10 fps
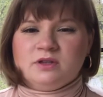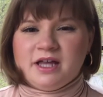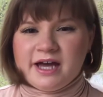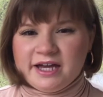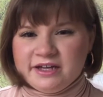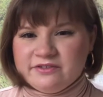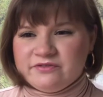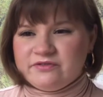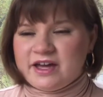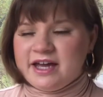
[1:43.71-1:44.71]
life
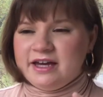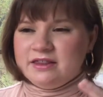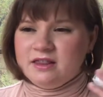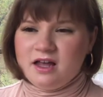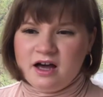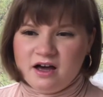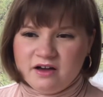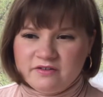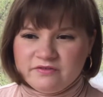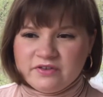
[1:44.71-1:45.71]
and
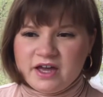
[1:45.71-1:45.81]
love